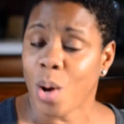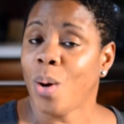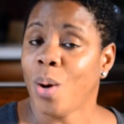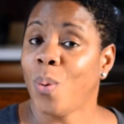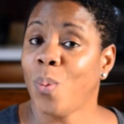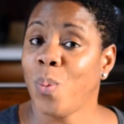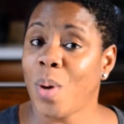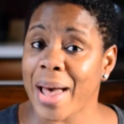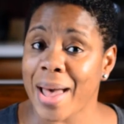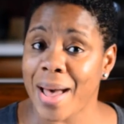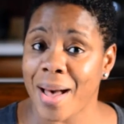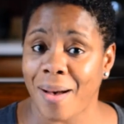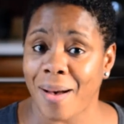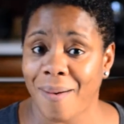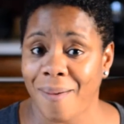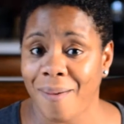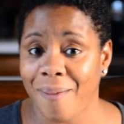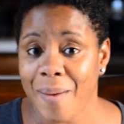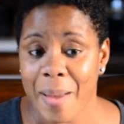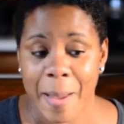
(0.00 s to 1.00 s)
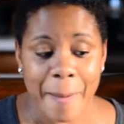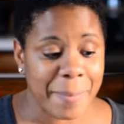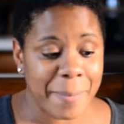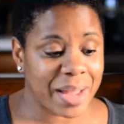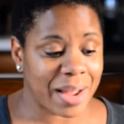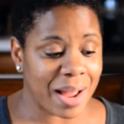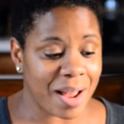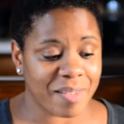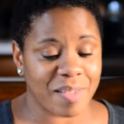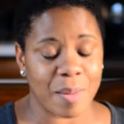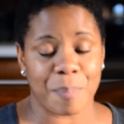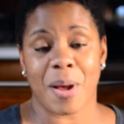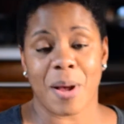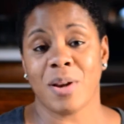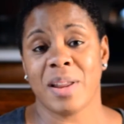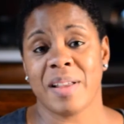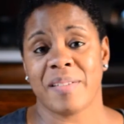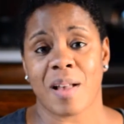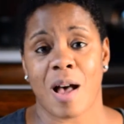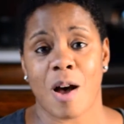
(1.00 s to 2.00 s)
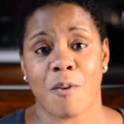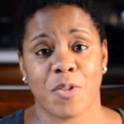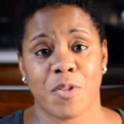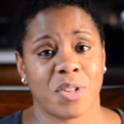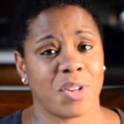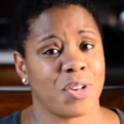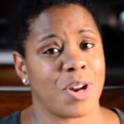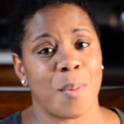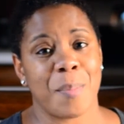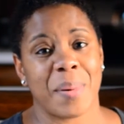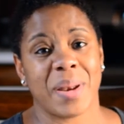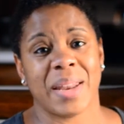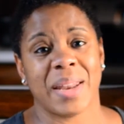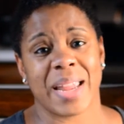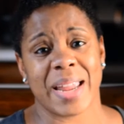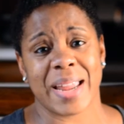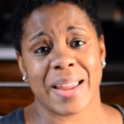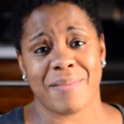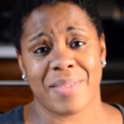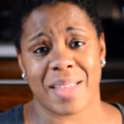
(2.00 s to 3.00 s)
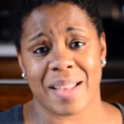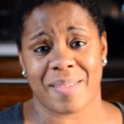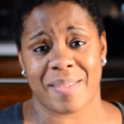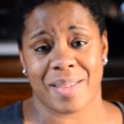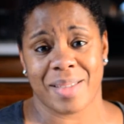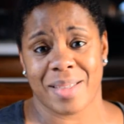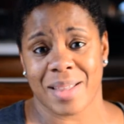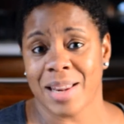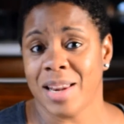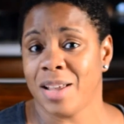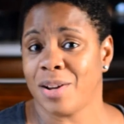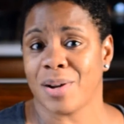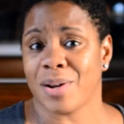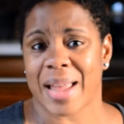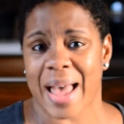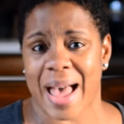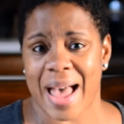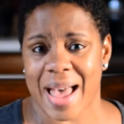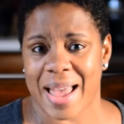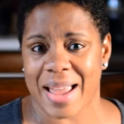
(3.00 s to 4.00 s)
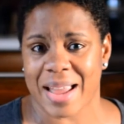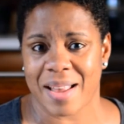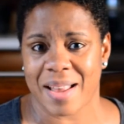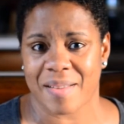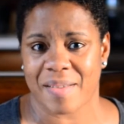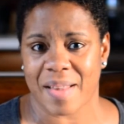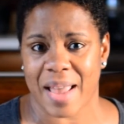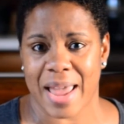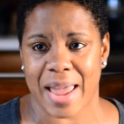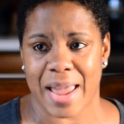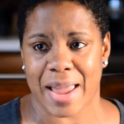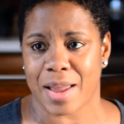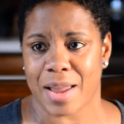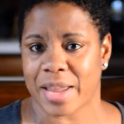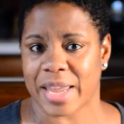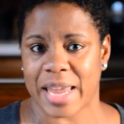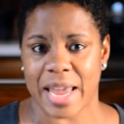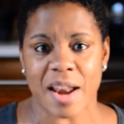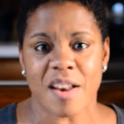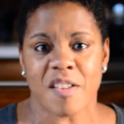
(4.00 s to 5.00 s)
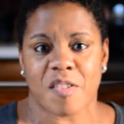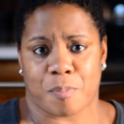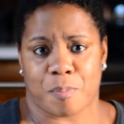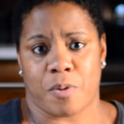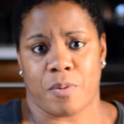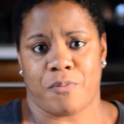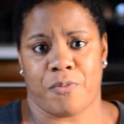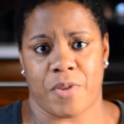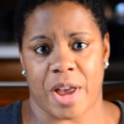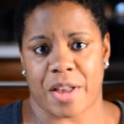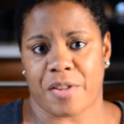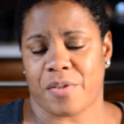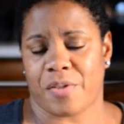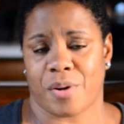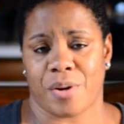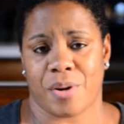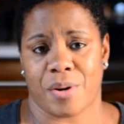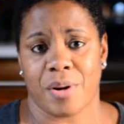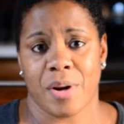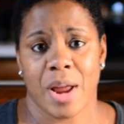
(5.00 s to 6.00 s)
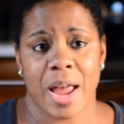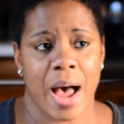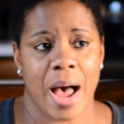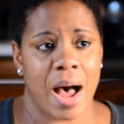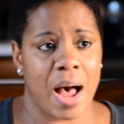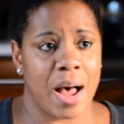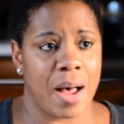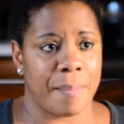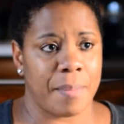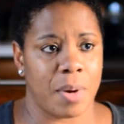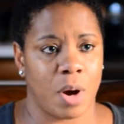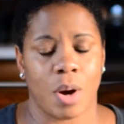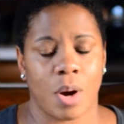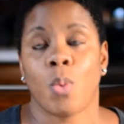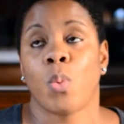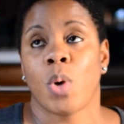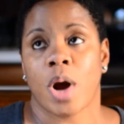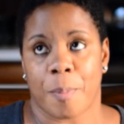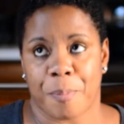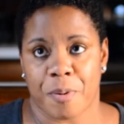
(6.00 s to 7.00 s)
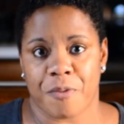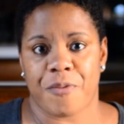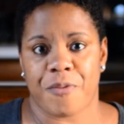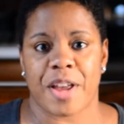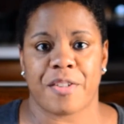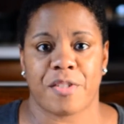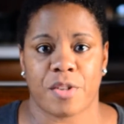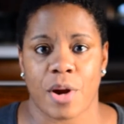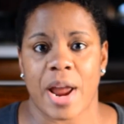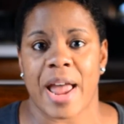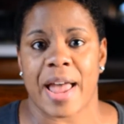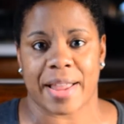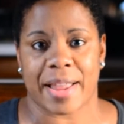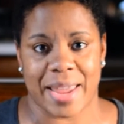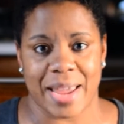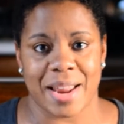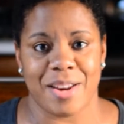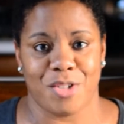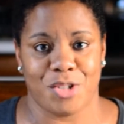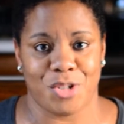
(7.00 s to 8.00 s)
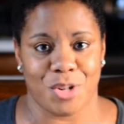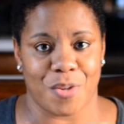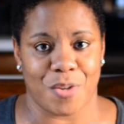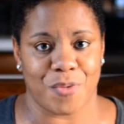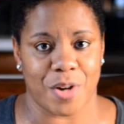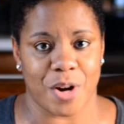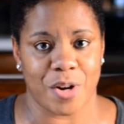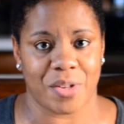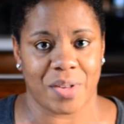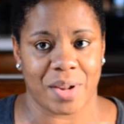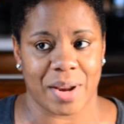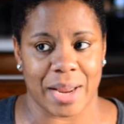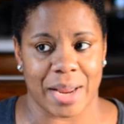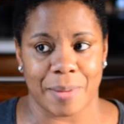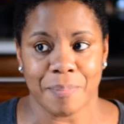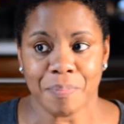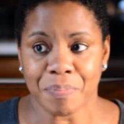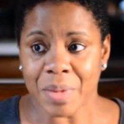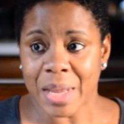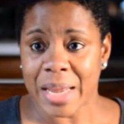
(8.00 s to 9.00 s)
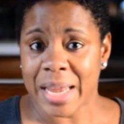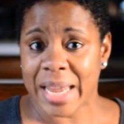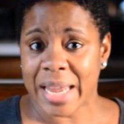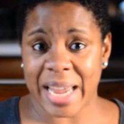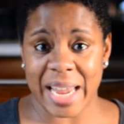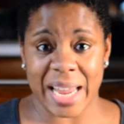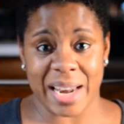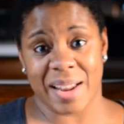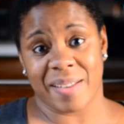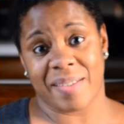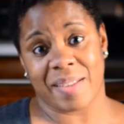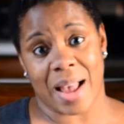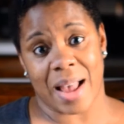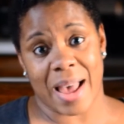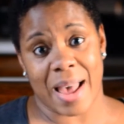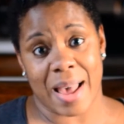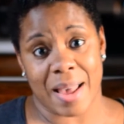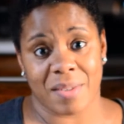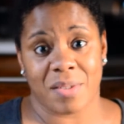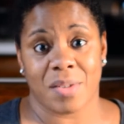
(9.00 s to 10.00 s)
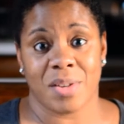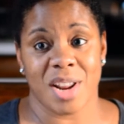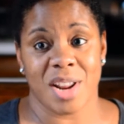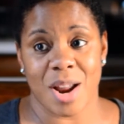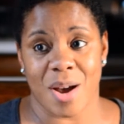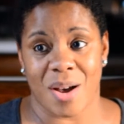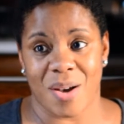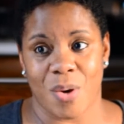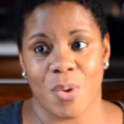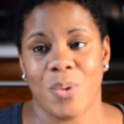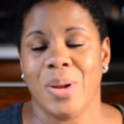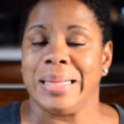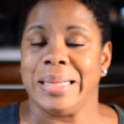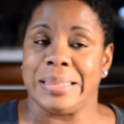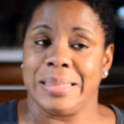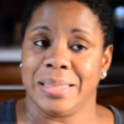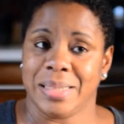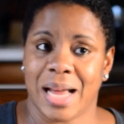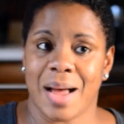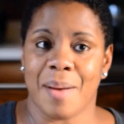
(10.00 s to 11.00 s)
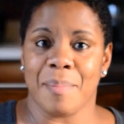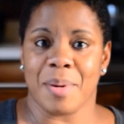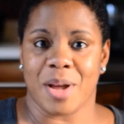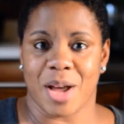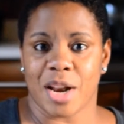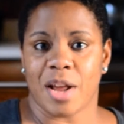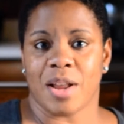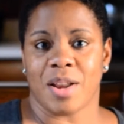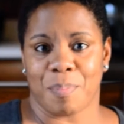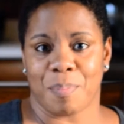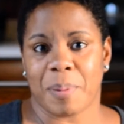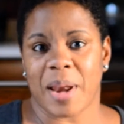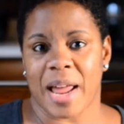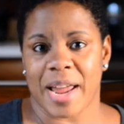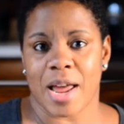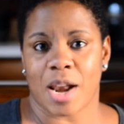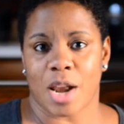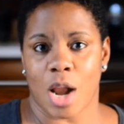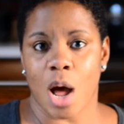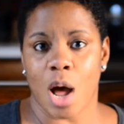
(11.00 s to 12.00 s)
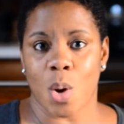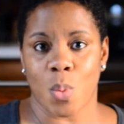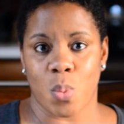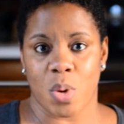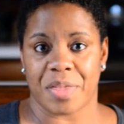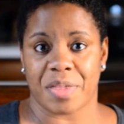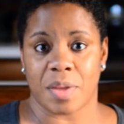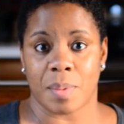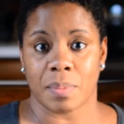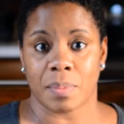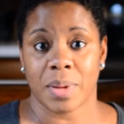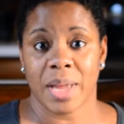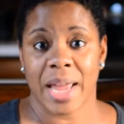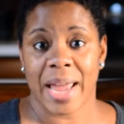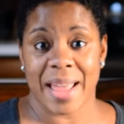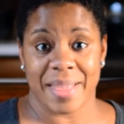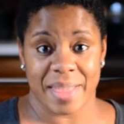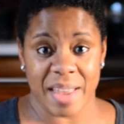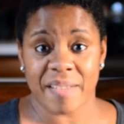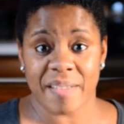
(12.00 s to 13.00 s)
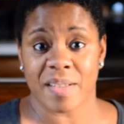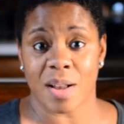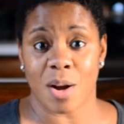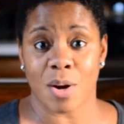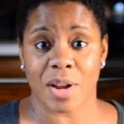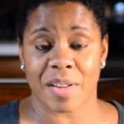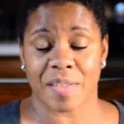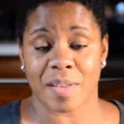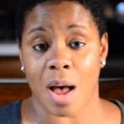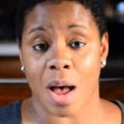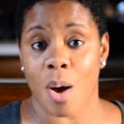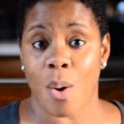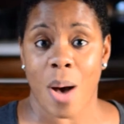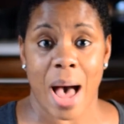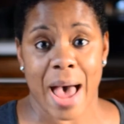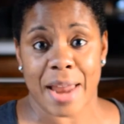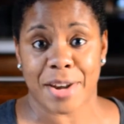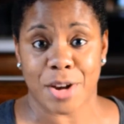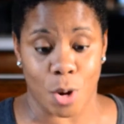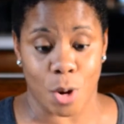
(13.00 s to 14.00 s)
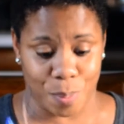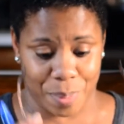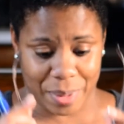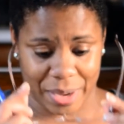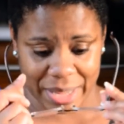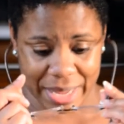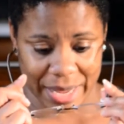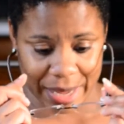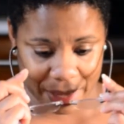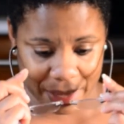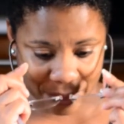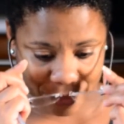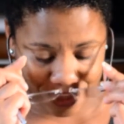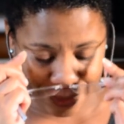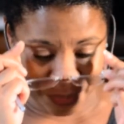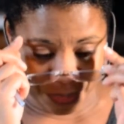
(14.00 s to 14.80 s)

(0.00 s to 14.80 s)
Well, because the police officer don't believe this little guy is a kittens professor, professor at Kittens University, he decides, you know, I'm going to play along with him. And this song is called I Don't Believe.